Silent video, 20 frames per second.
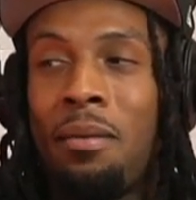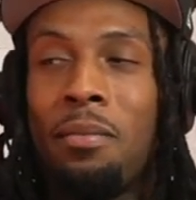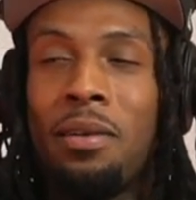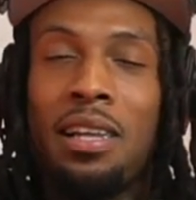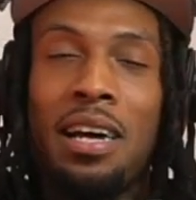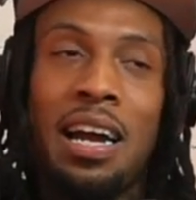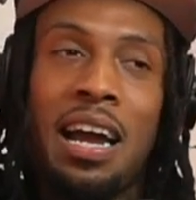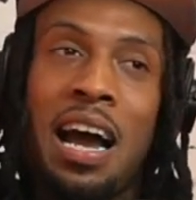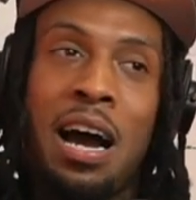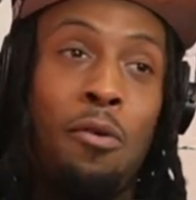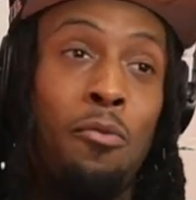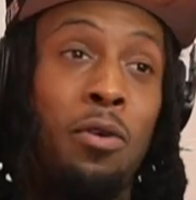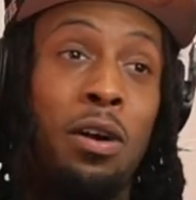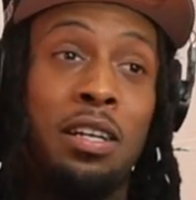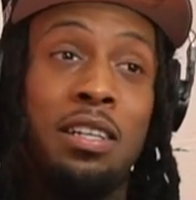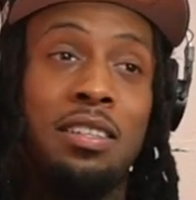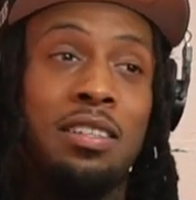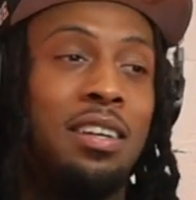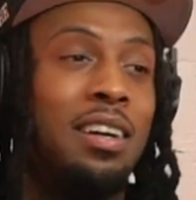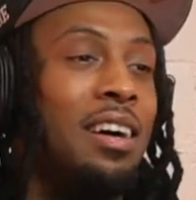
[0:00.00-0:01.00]
But like I
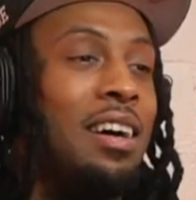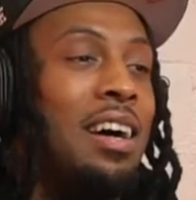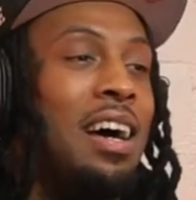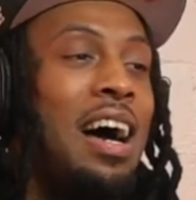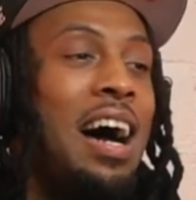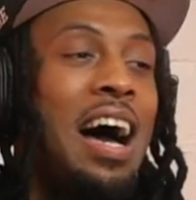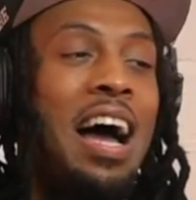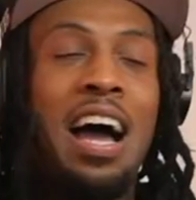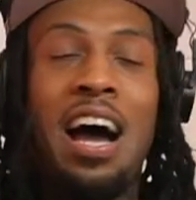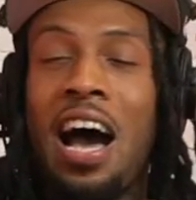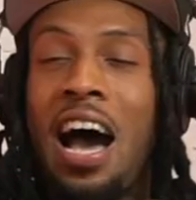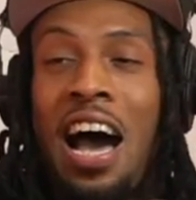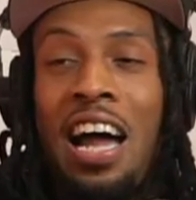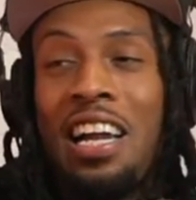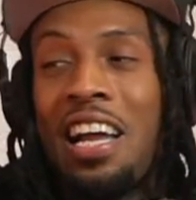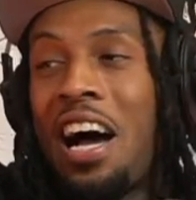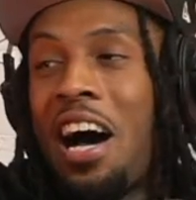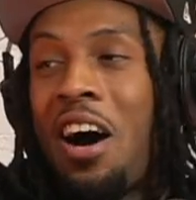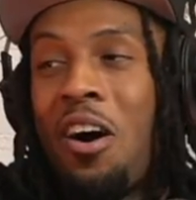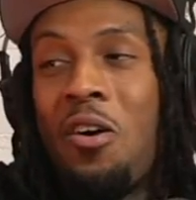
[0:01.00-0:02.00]
wouldn't I, I,
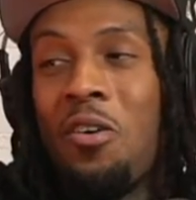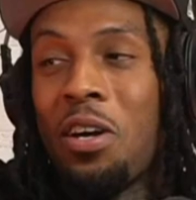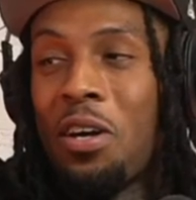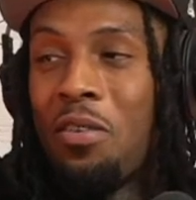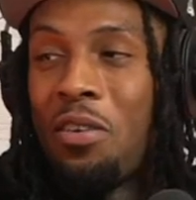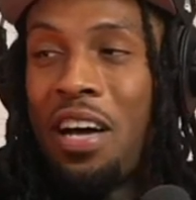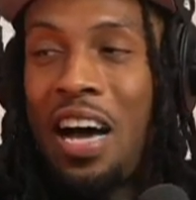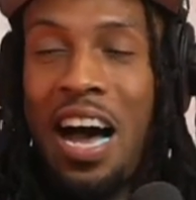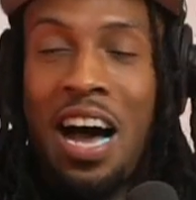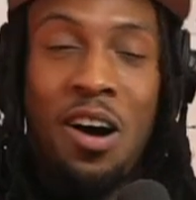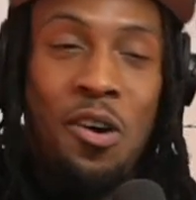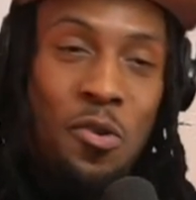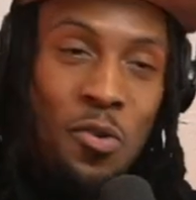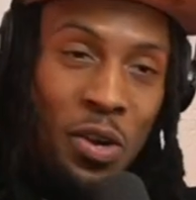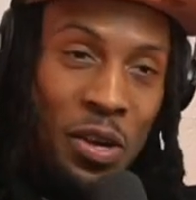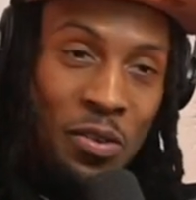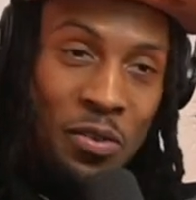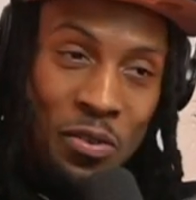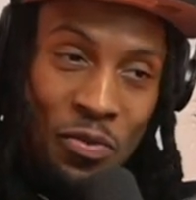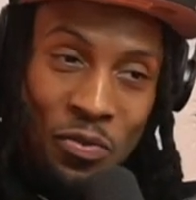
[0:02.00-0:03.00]
I don't give a I don't
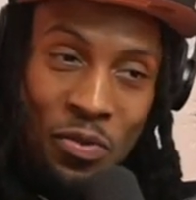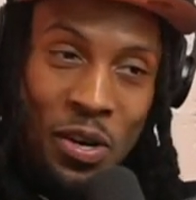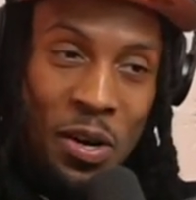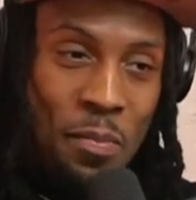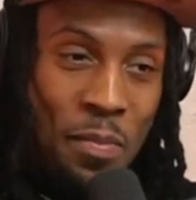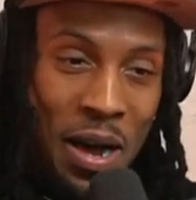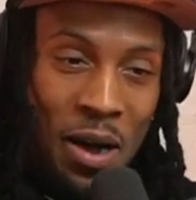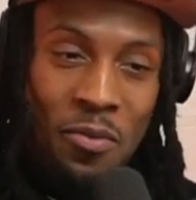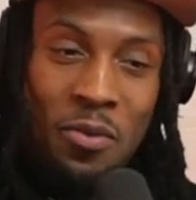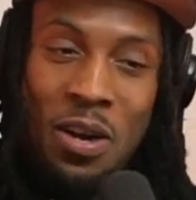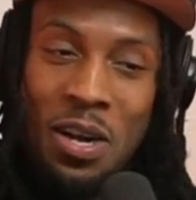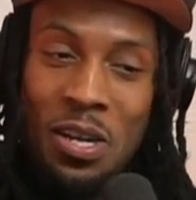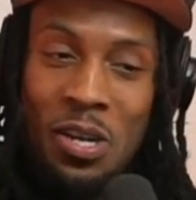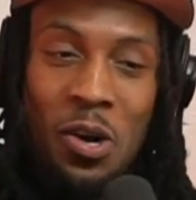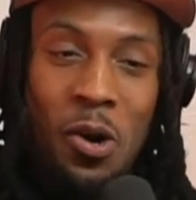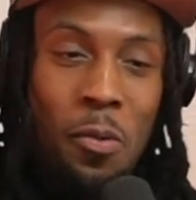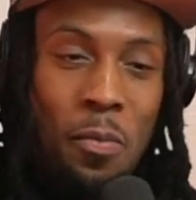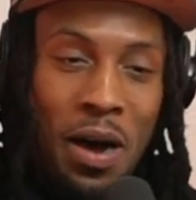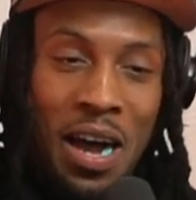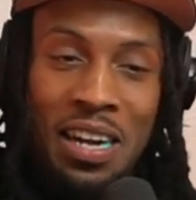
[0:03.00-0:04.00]
give a fuck about what
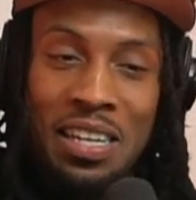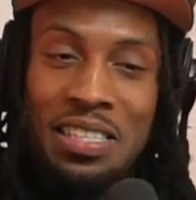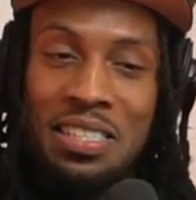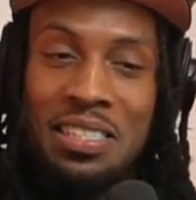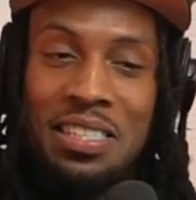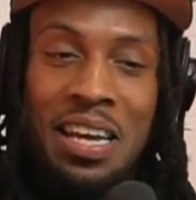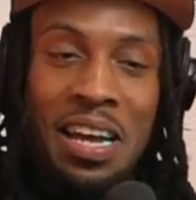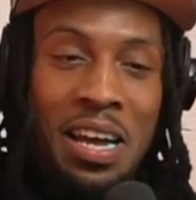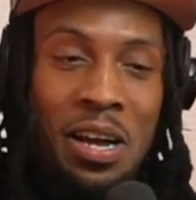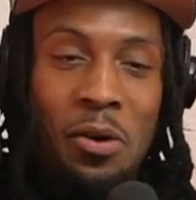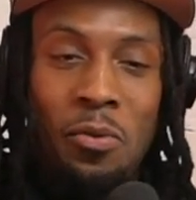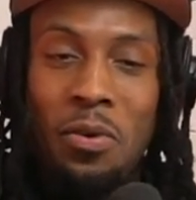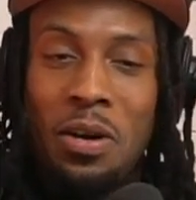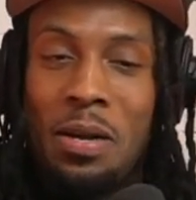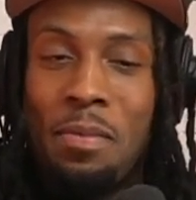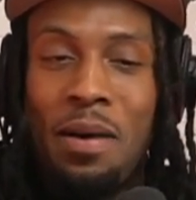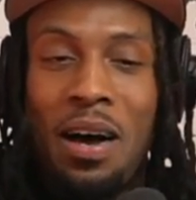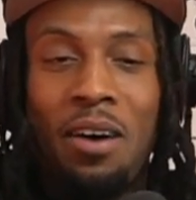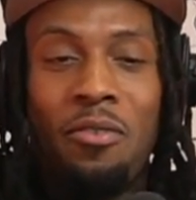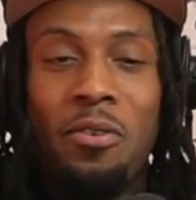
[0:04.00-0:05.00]
nobody say or what
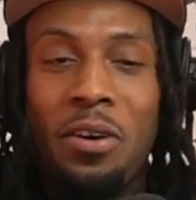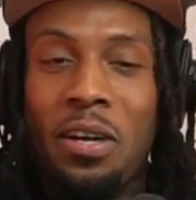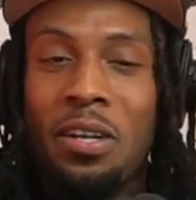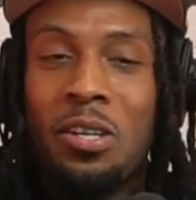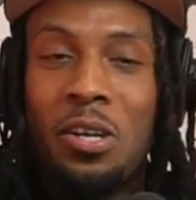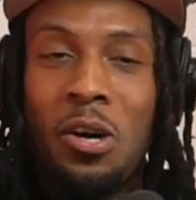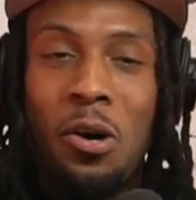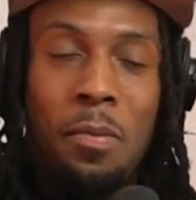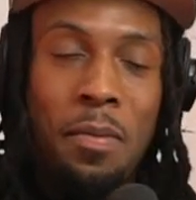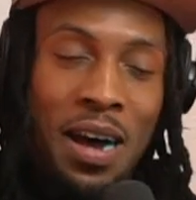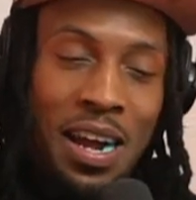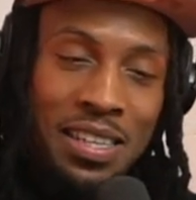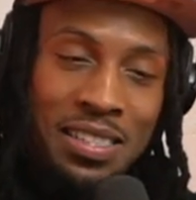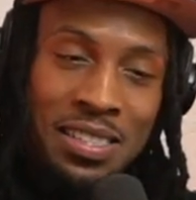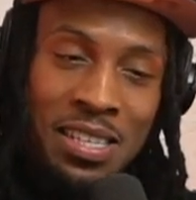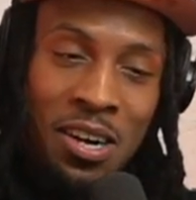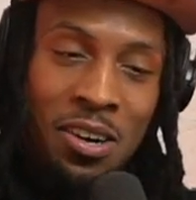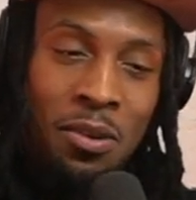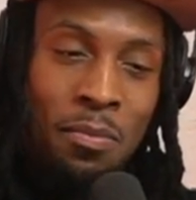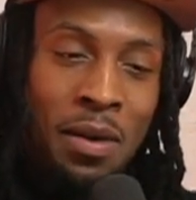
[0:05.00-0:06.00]
about what nobody
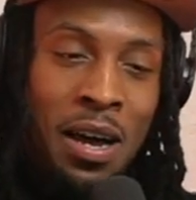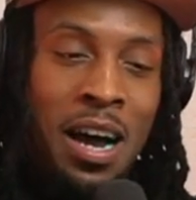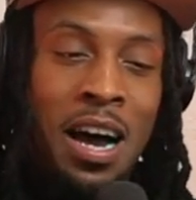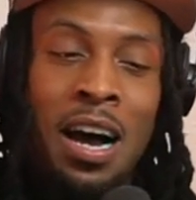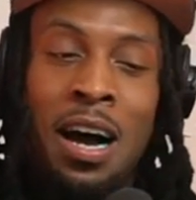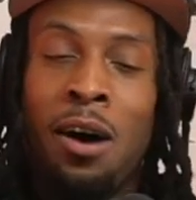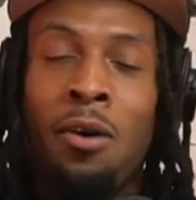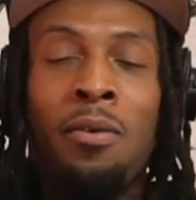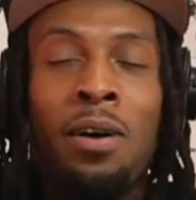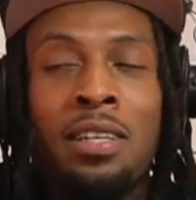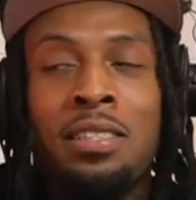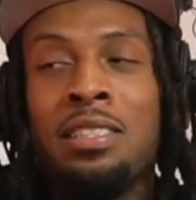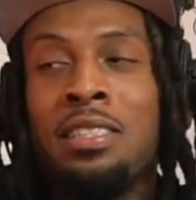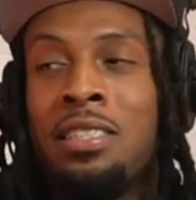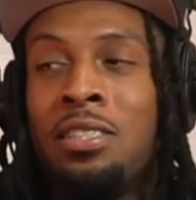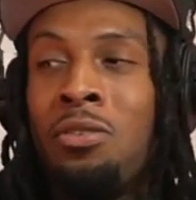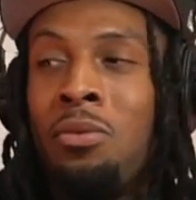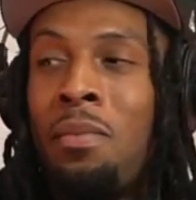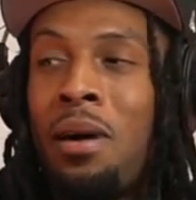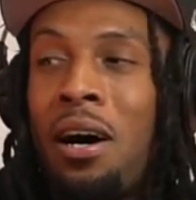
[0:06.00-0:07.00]
talk about. I always just
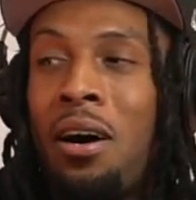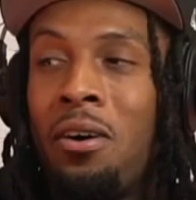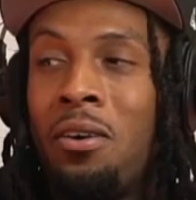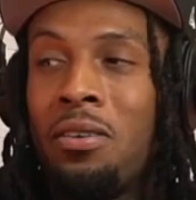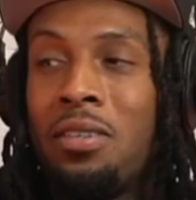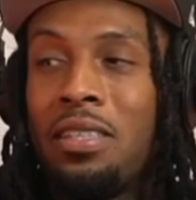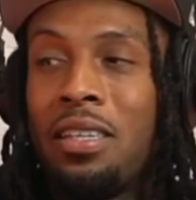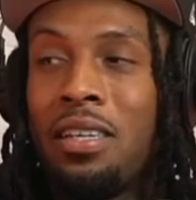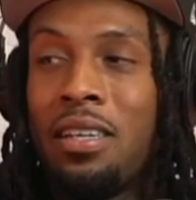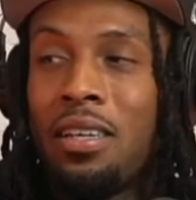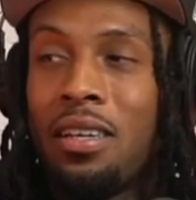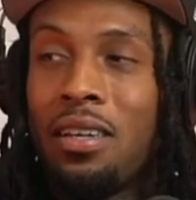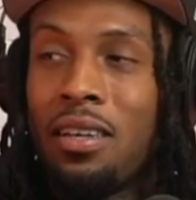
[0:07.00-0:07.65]
do my own thing. But